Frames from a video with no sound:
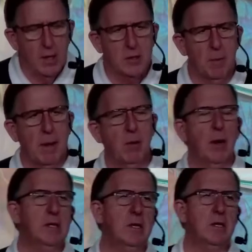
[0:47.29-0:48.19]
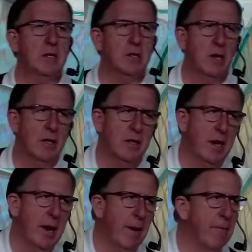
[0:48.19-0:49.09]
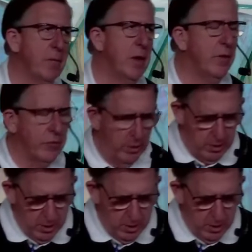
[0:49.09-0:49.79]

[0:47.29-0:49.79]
So my question to start today is,